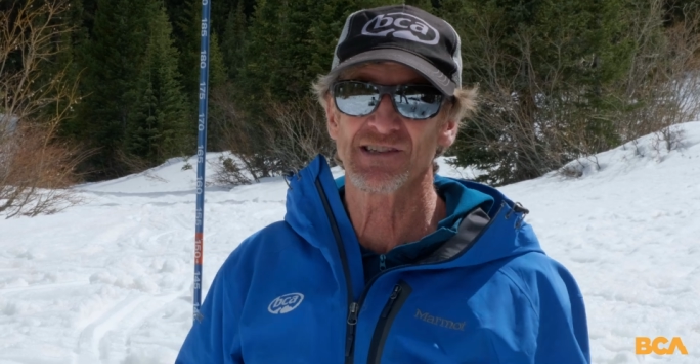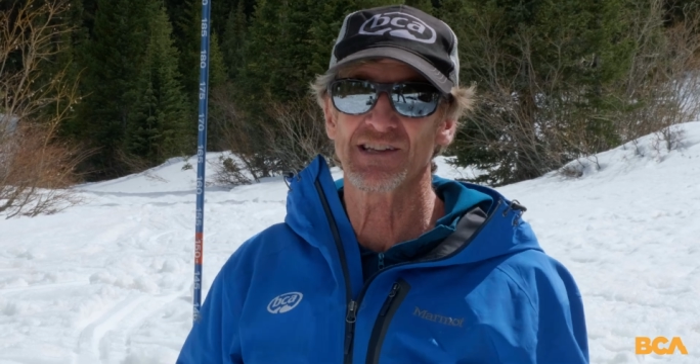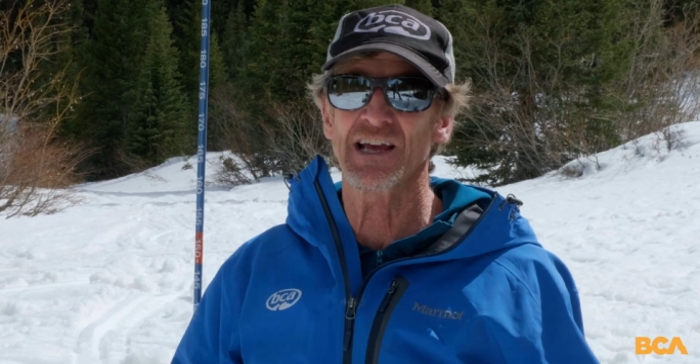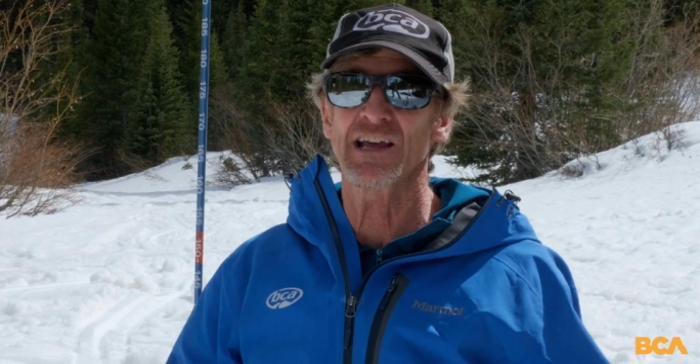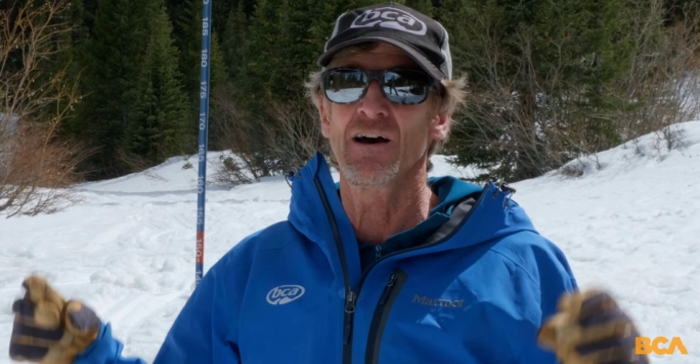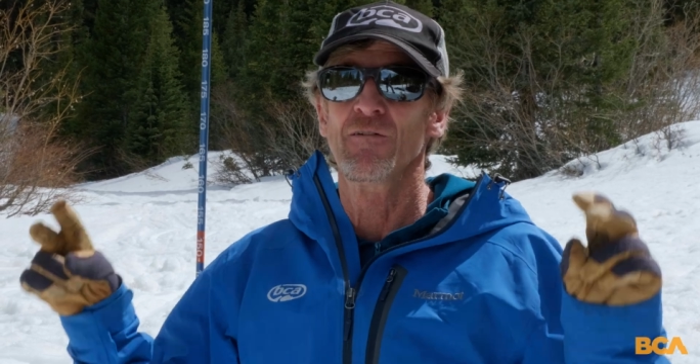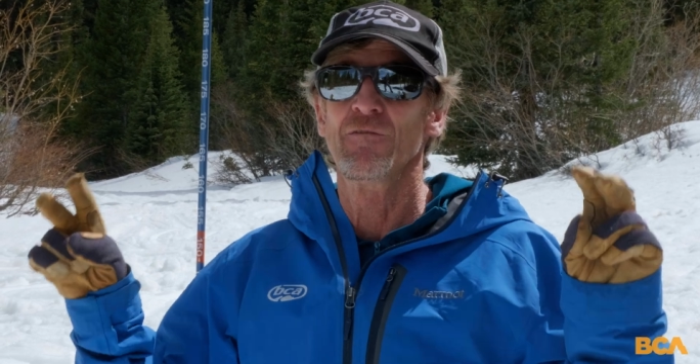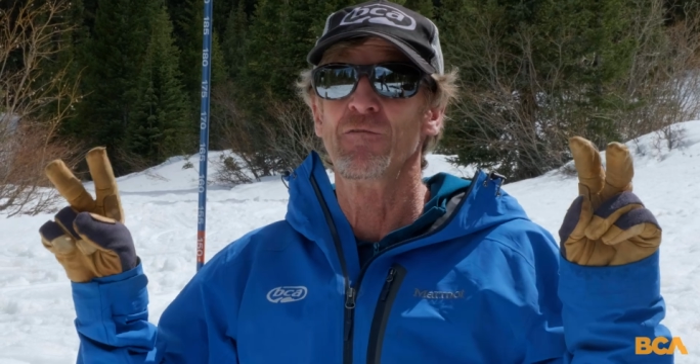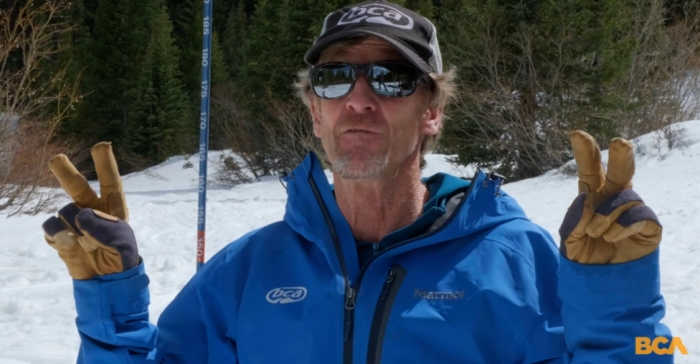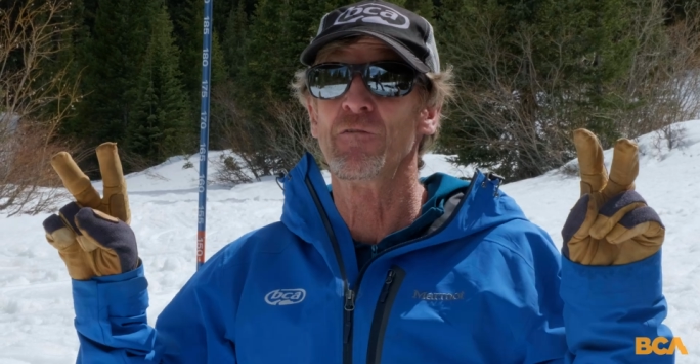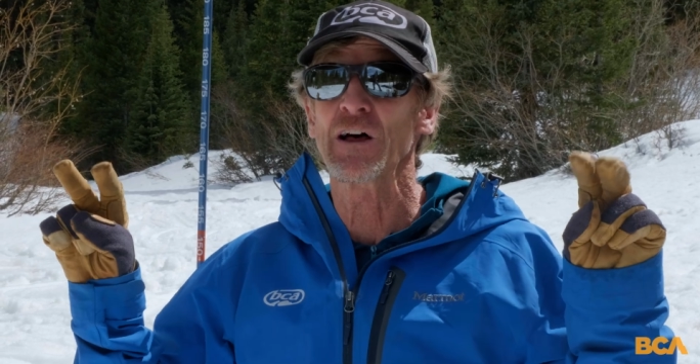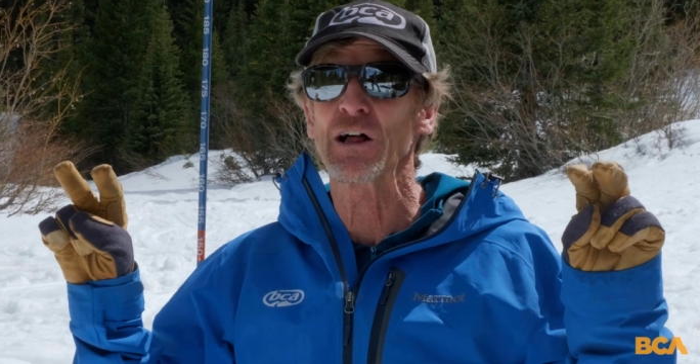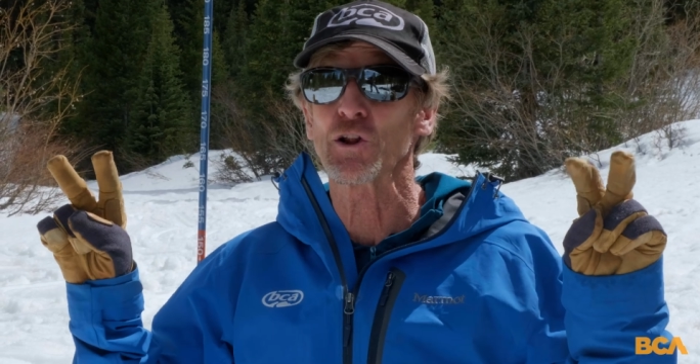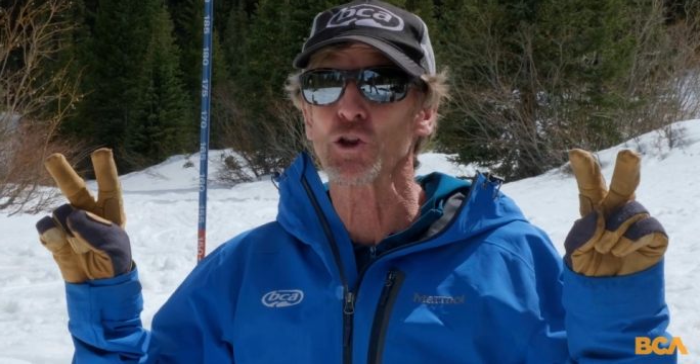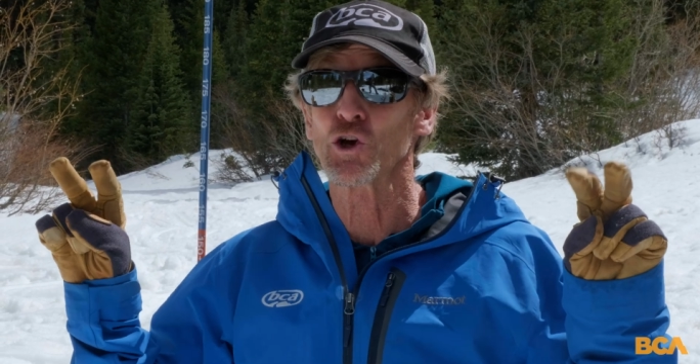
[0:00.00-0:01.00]
they
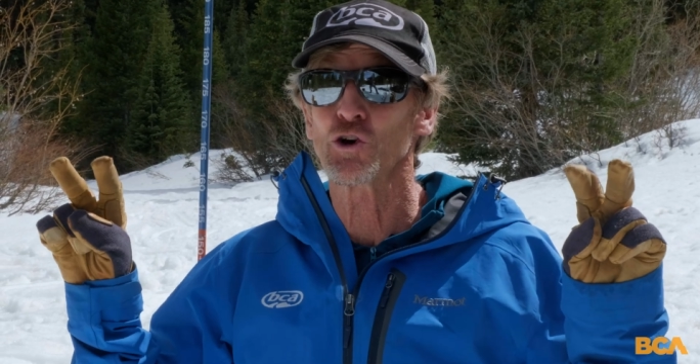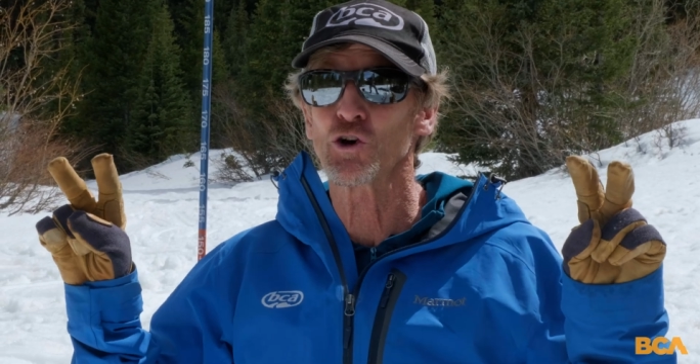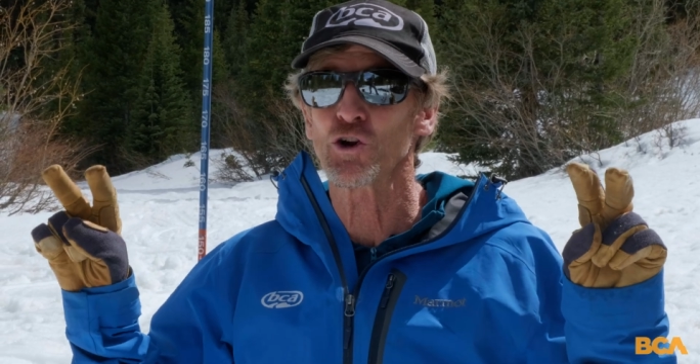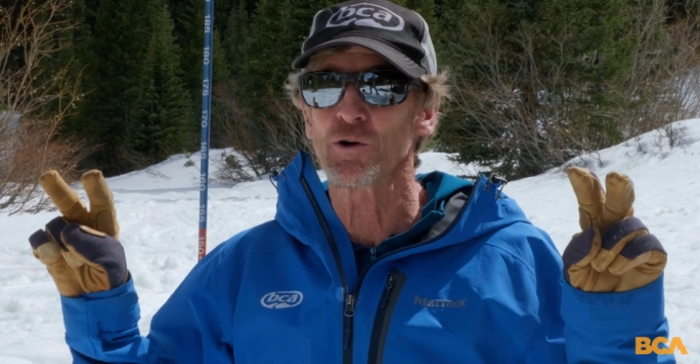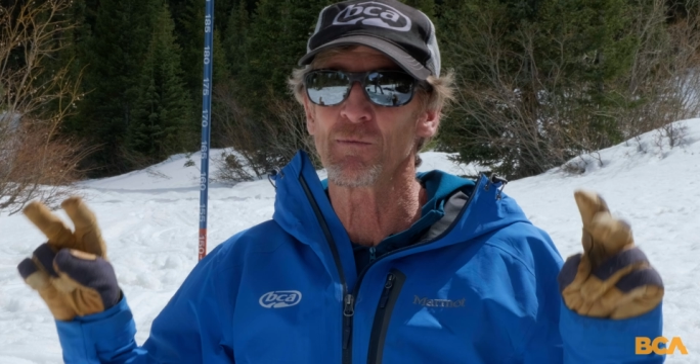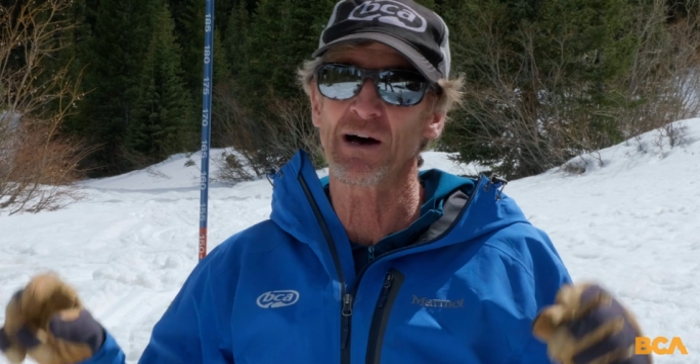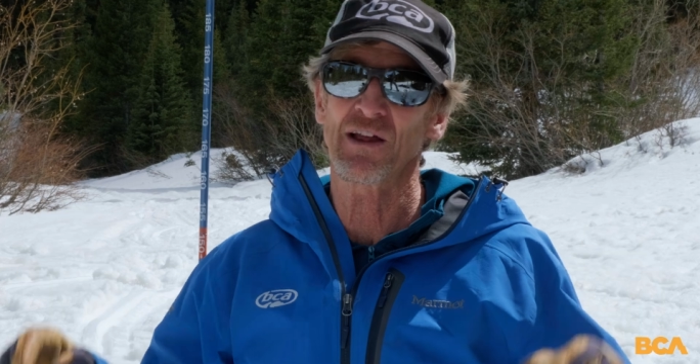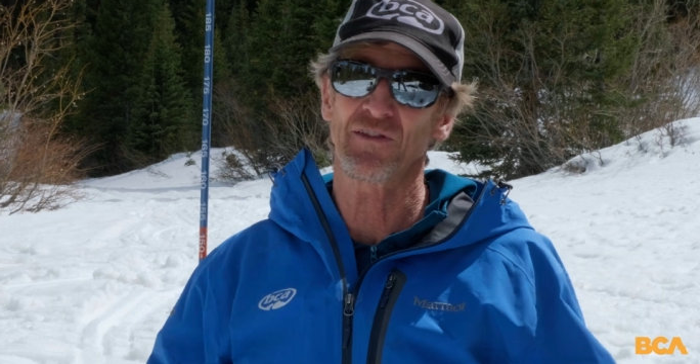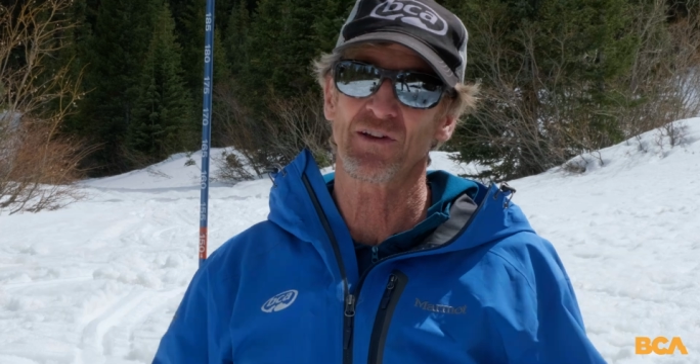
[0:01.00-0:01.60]
felt good about the